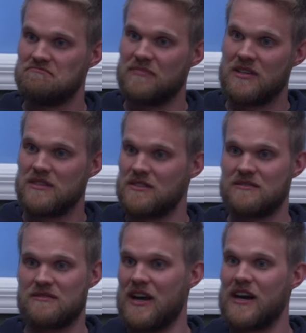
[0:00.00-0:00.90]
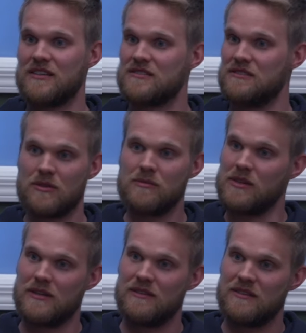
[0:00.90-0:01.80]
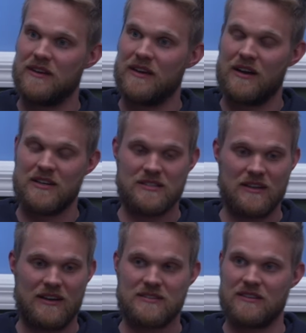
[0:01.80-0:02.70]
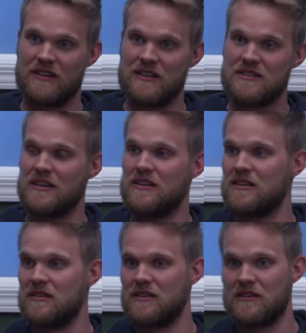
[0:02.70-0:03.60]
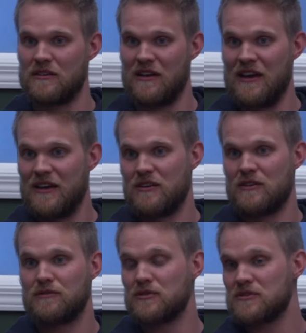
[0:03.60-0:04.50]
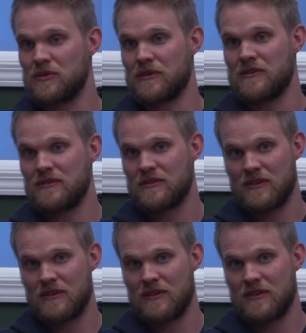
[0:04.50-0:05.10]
It's just taxed normally. As let's say you're a forest owner,